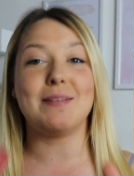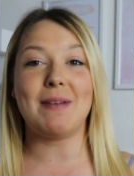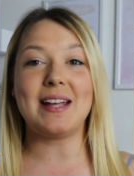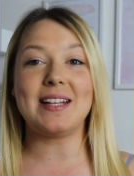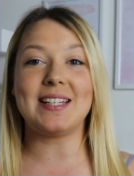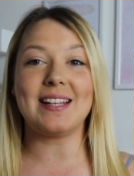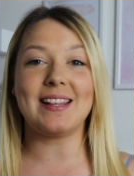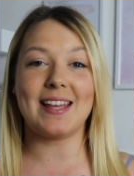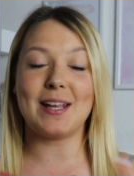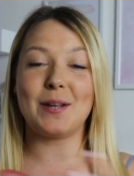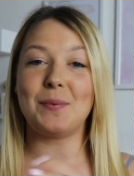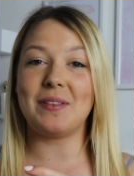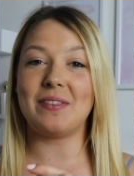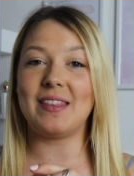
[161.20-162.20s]
The amazing
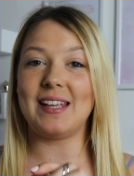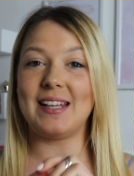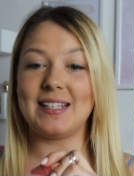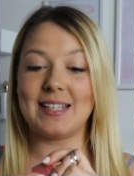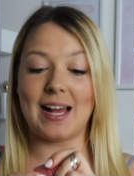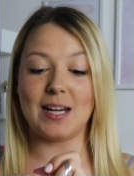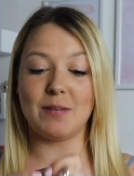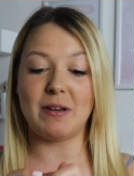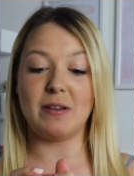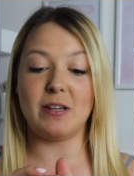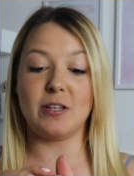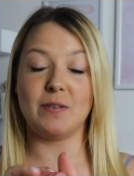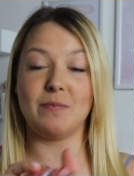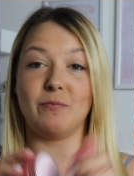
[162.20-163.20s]
thing with these
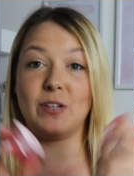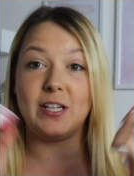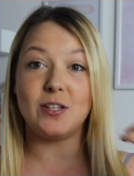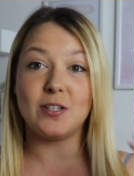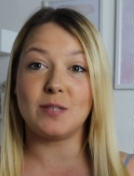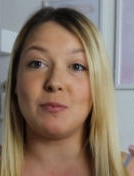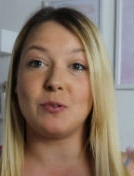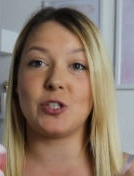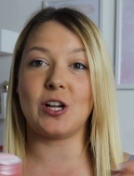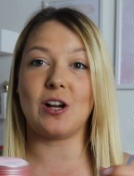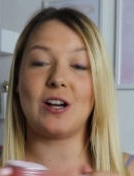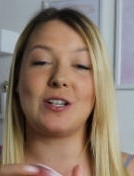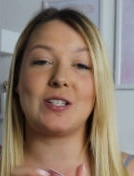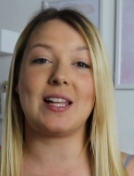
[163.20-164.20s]
aluminium reusable
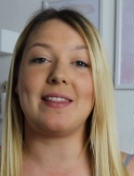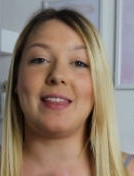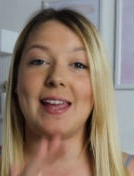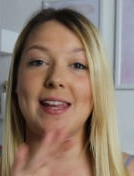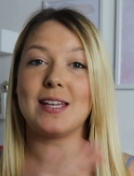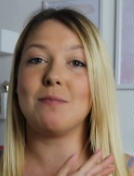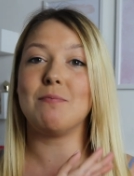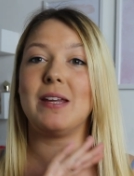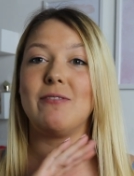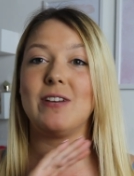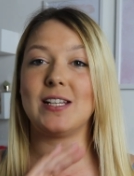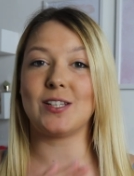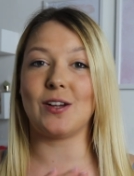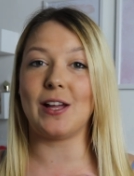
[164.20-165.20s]
jars, they can be
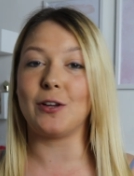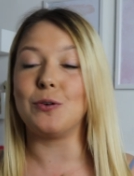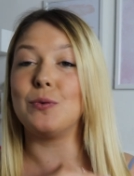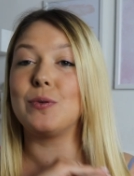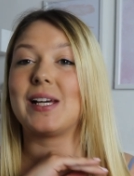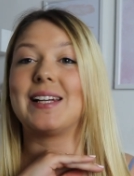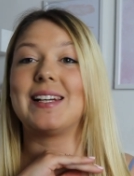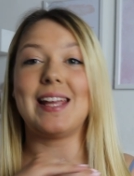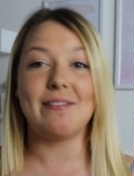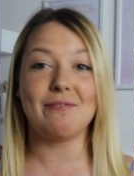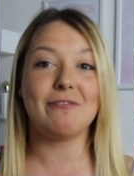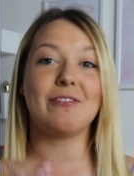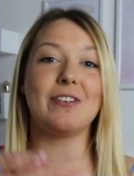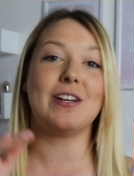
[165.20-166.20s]
recycled an
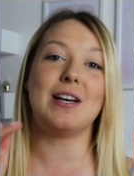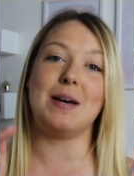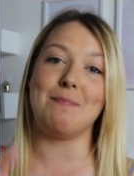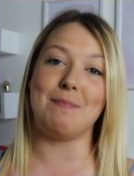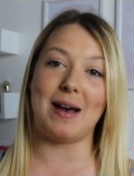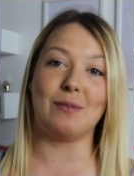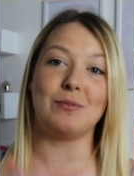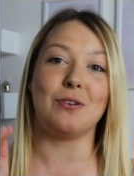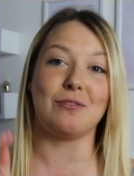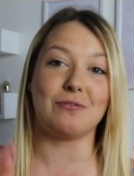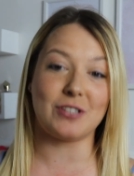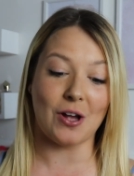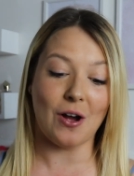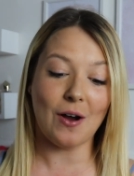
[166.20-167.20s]
infinite amount
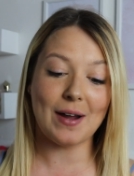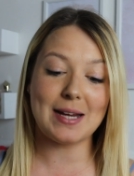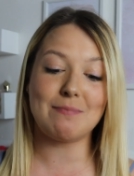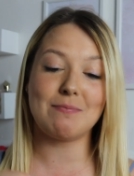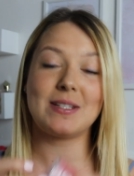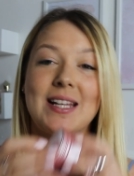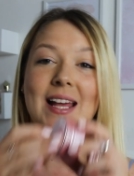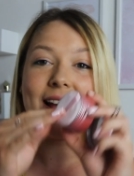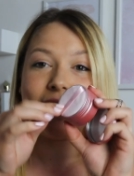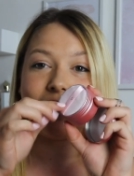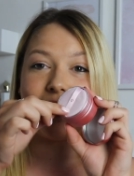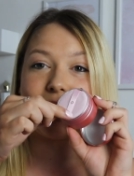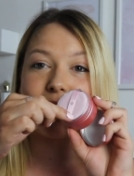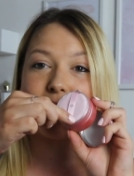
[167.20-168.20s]
of times.
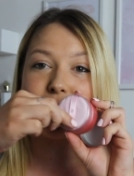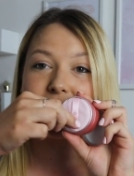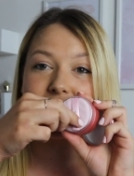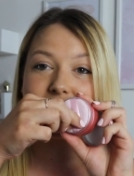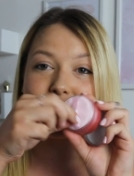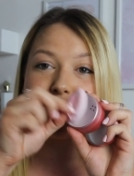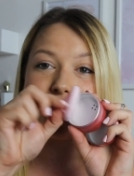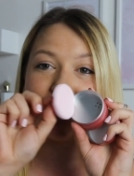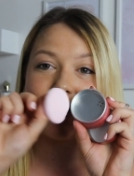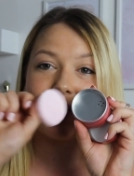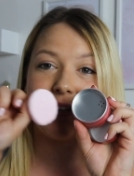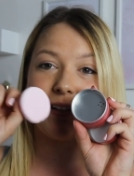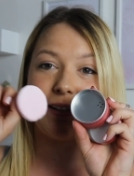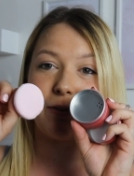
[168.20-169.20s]
They come with this really
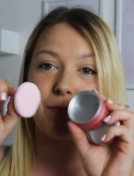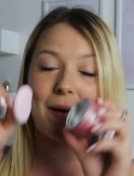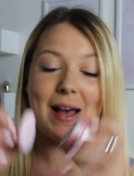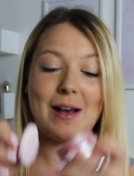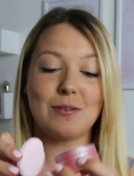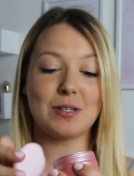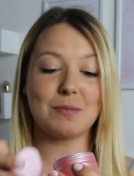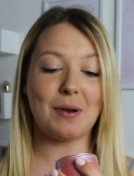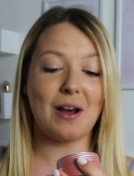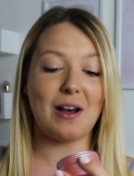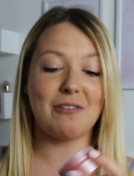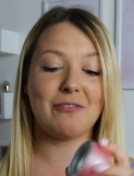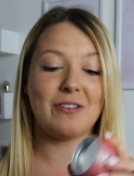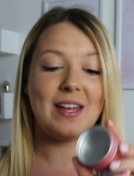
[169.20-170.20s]
cute little powder
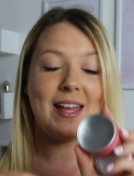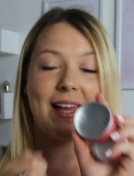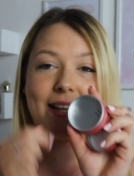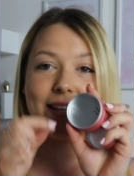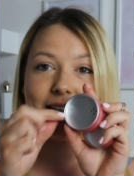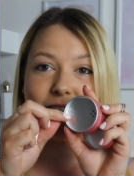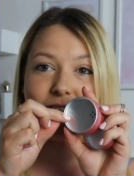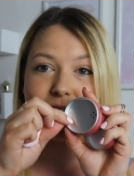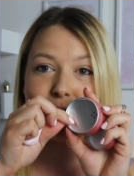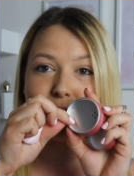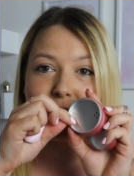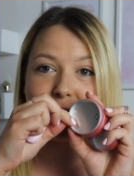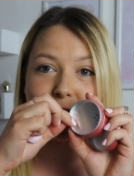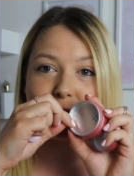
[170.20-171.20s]
puff and then you
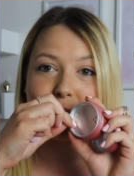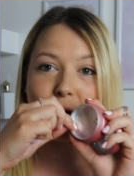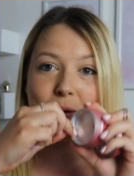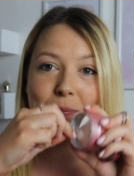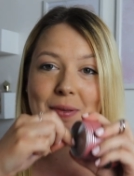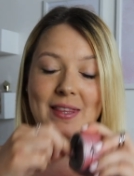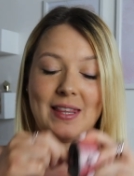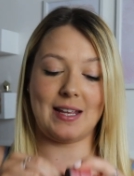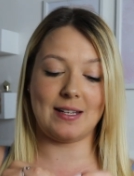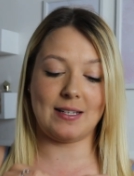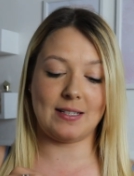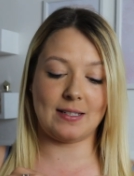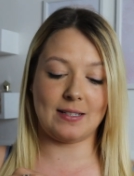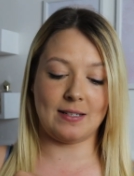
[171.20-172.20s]
simply just pop
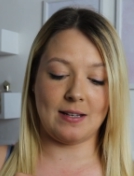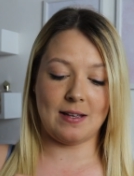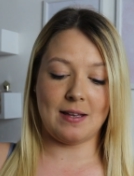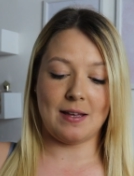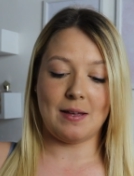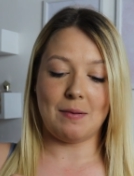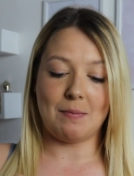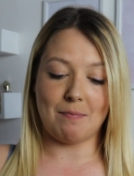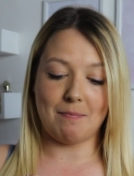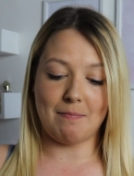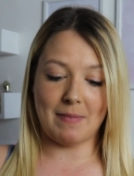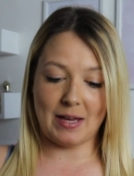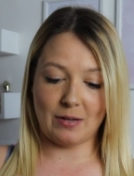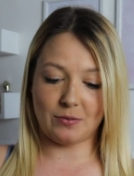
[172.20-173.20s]
this
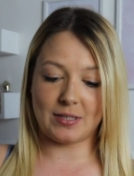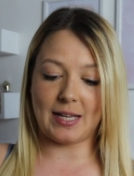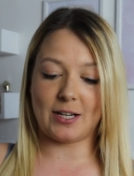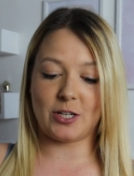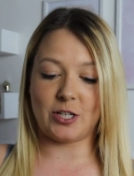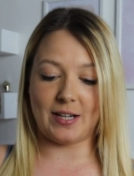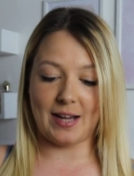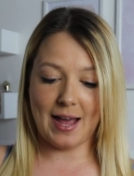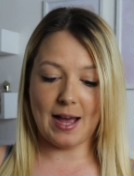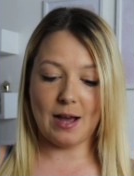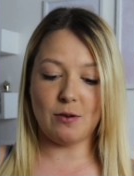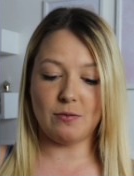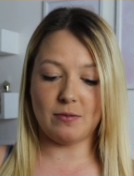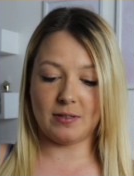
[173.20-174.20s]
metal section
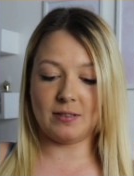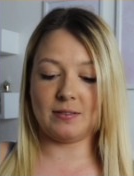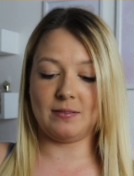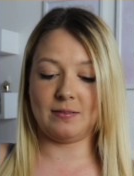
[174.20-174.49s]
out